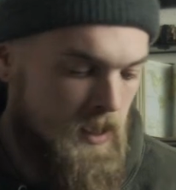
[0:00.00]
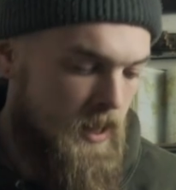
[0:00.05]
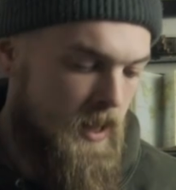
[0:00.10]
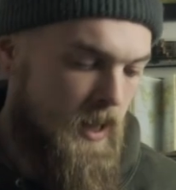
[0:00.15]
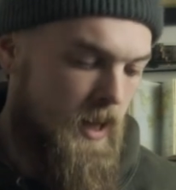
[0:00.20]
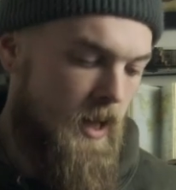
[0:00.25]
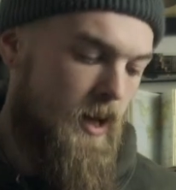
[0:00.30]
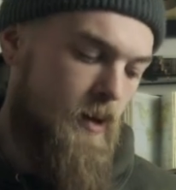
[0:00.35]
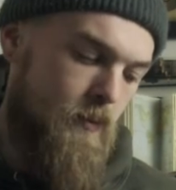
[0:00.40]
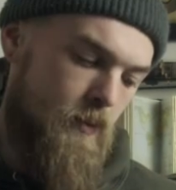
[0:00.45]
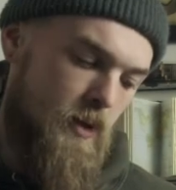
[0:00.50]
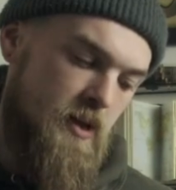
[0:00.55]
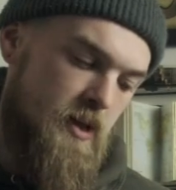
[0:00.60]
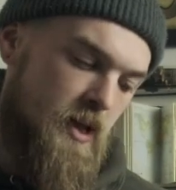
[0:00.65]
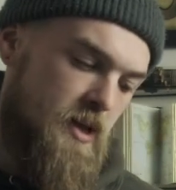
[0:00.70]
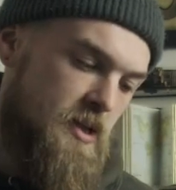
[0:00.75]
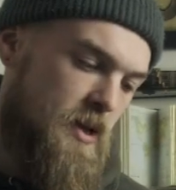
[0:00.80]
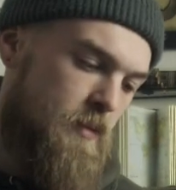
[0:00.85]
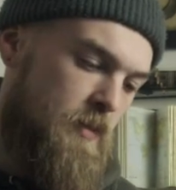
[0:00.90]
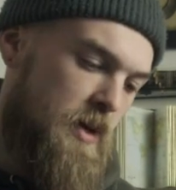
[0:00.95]
and
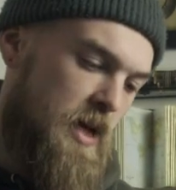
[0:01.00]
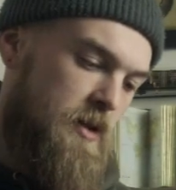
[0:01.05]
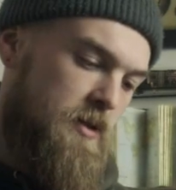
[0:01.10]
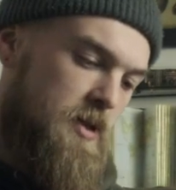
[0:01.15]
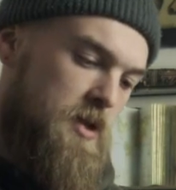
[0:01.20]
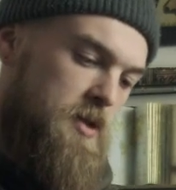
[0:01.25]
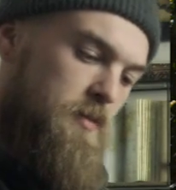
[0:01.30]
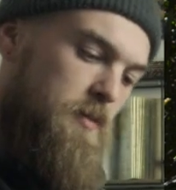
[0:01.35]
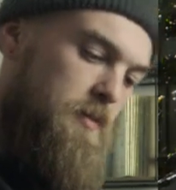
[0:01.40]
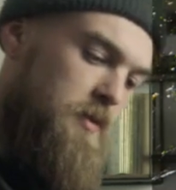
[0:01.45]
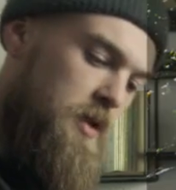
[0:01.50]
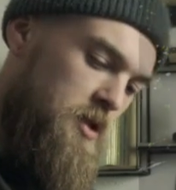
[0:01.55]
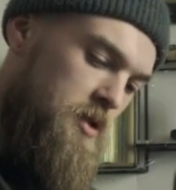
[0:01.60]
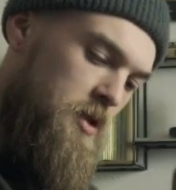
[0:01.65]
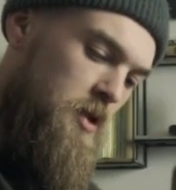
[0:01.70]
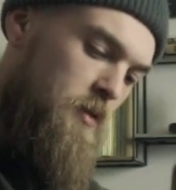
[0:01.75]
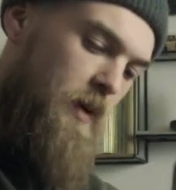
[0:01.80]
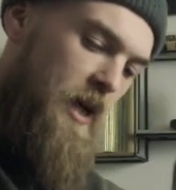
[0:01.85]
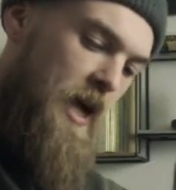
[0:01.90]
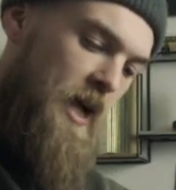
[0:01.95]
they sent me out this
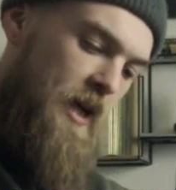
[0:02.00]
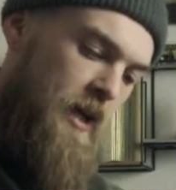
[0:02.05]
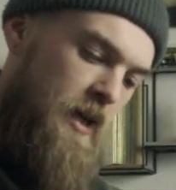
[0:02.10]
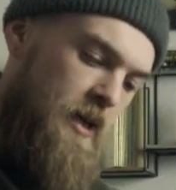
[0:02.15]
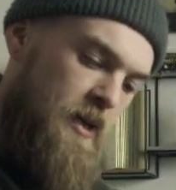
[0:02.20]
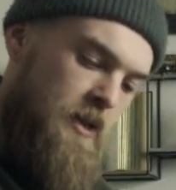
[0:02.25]
new bag.